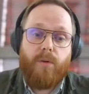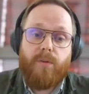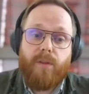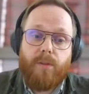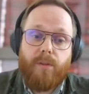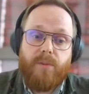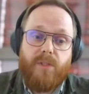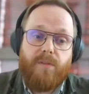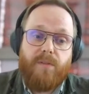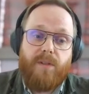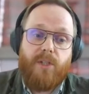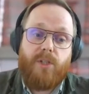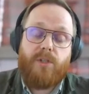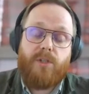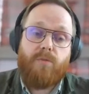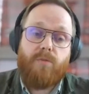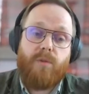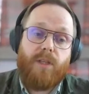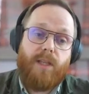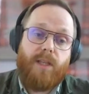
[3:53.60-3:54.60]
Earth
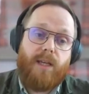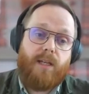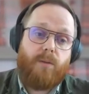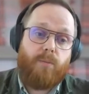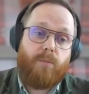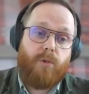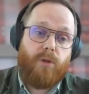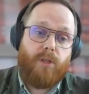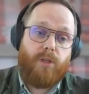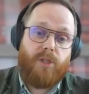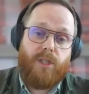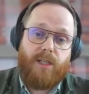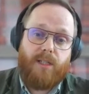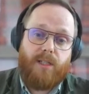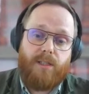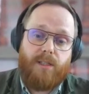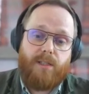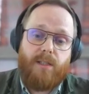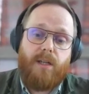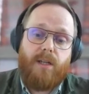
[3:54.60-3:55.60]
observation related
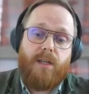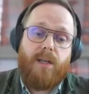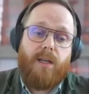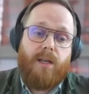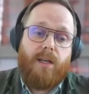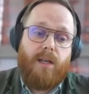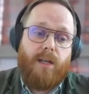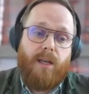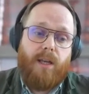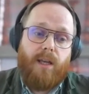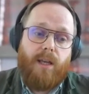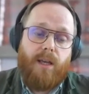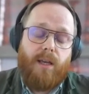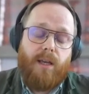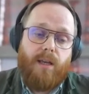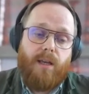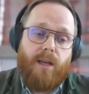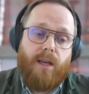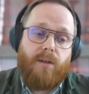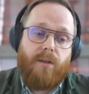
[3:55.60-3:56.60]
projects.
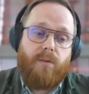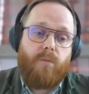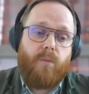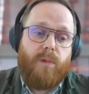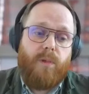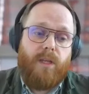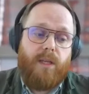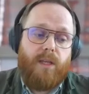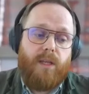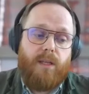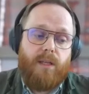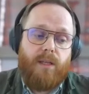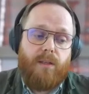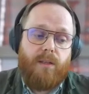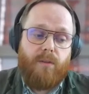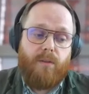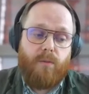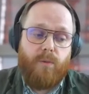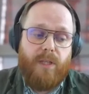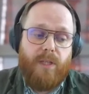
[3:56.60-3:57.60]
And
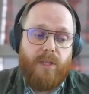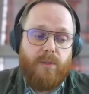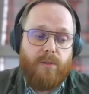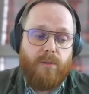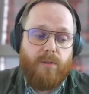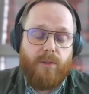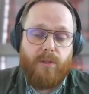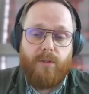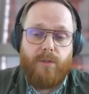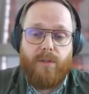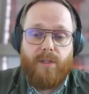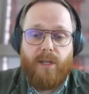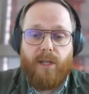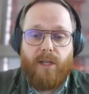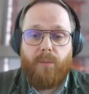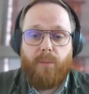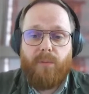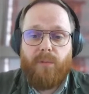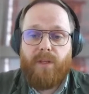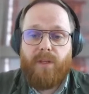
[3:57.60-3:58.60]
the researchers,
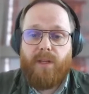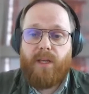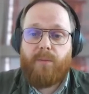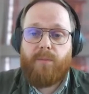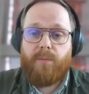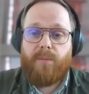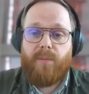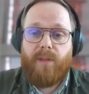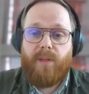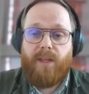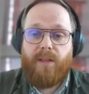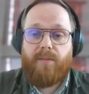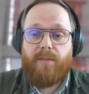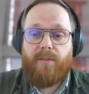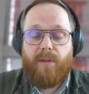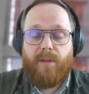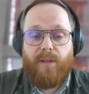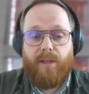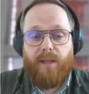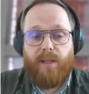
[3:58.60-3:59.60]
help them
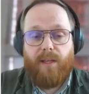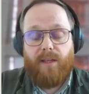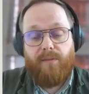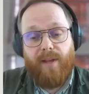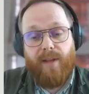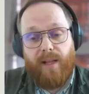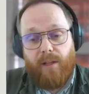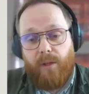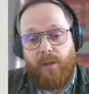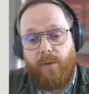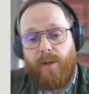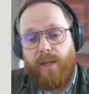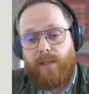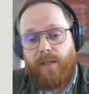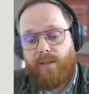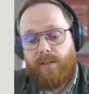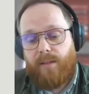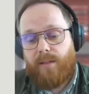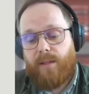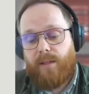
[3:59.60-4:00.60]

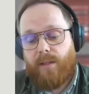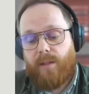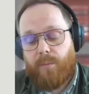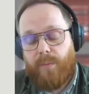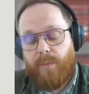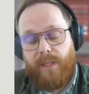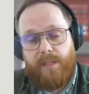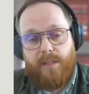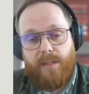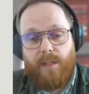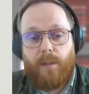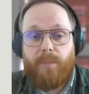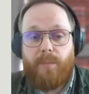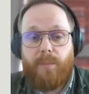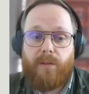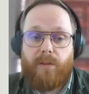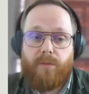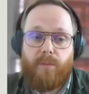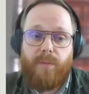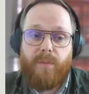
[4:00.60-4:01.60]
evaluate the bids
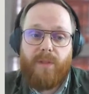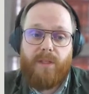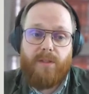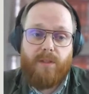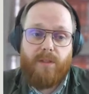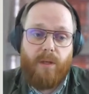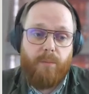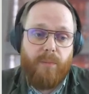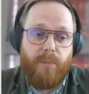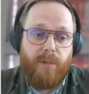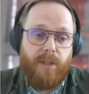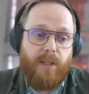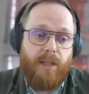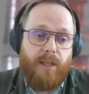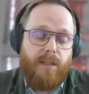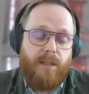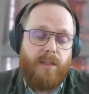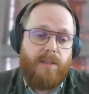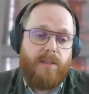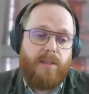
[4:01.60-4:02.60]
coming in from these
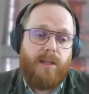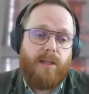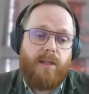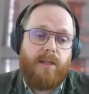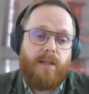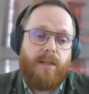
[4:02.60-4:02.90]
companies.